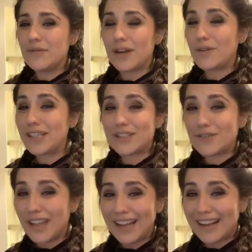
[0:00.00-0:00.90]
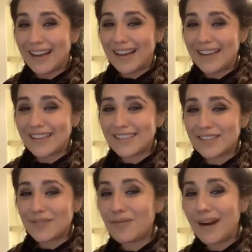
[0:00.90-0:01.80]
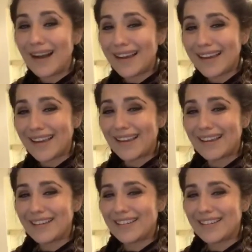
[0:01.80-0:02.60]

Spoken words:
Why do I do that, guys? Why?